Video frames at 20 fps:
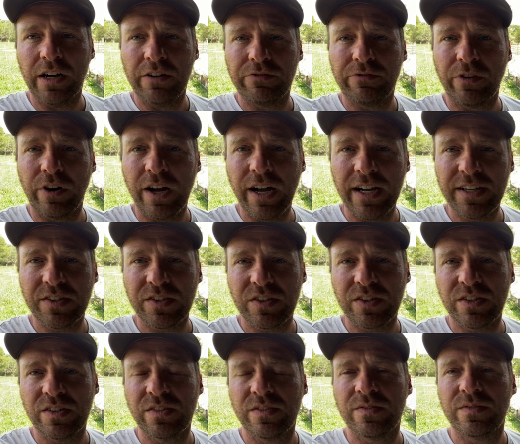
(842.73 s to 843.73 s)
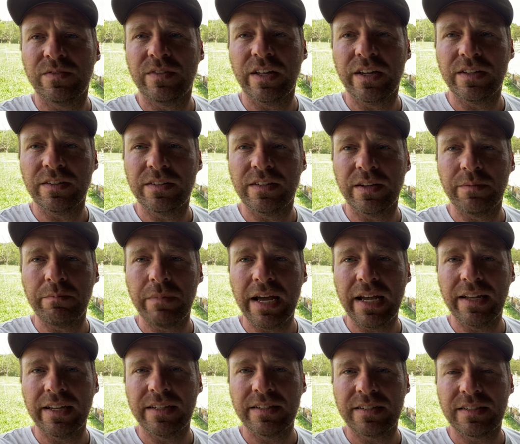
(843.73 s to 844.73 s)
for us, that, that
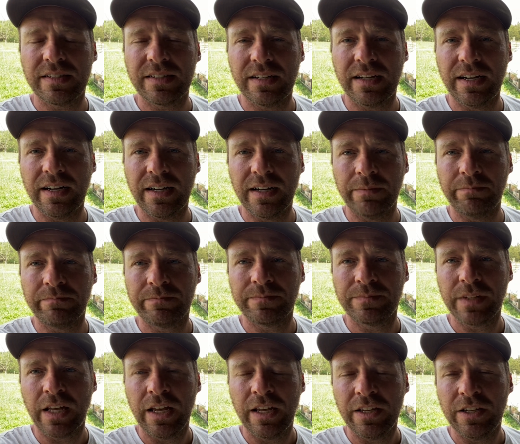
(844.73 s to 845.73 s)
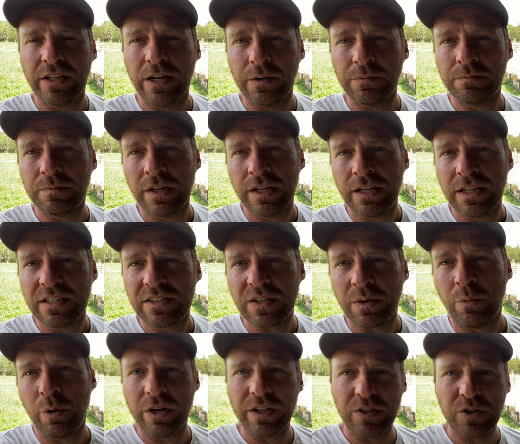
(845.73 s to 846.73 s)
made it, um, you know,
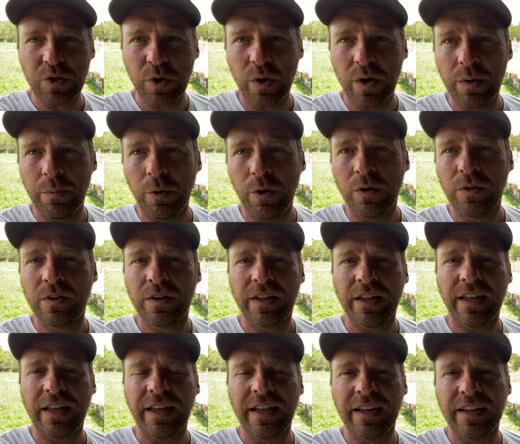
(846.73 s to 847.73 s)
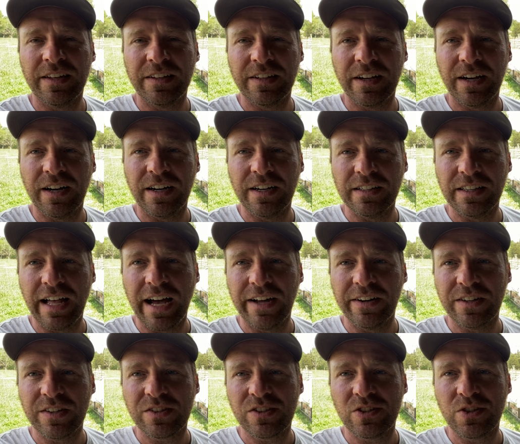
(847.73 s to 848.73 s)
somewhat enjoyable, and uh, allowed
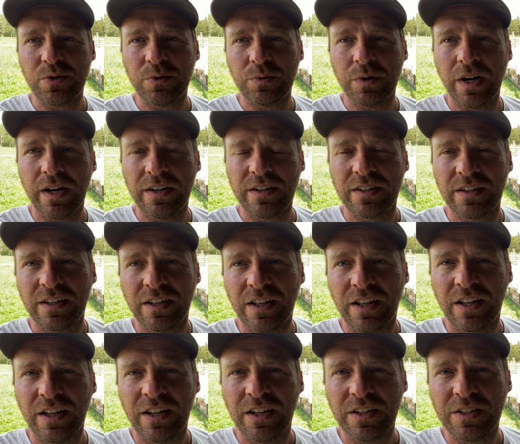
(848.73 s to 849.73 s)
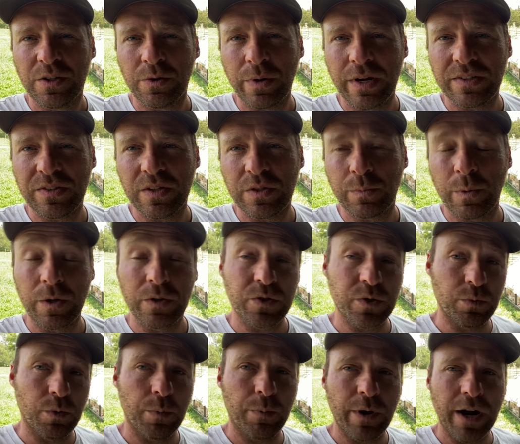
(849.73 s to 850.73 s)
us to, uh, to raise these birds.
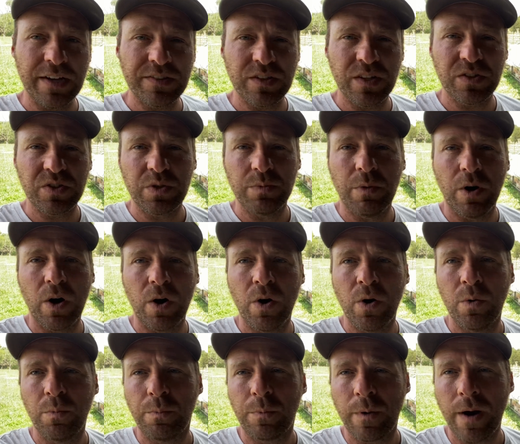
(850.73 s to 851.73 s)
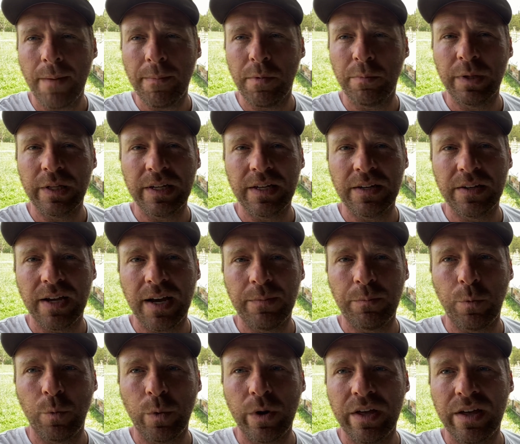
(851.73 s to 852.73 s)
So we'll process tomorrow, probably end
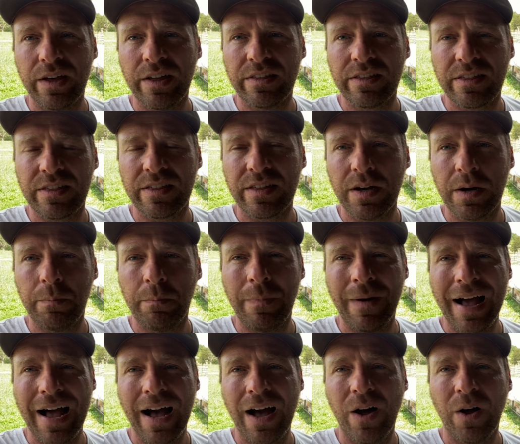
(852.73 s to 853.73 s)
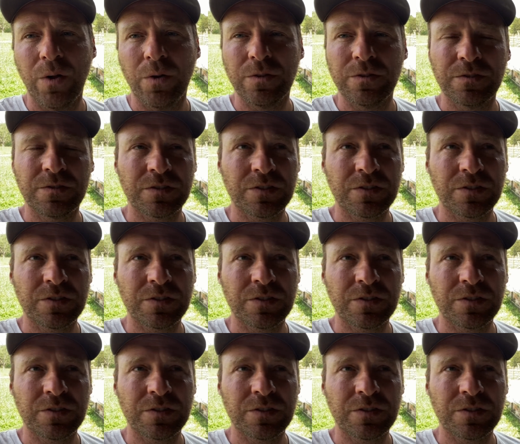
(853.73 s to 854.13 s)
up with about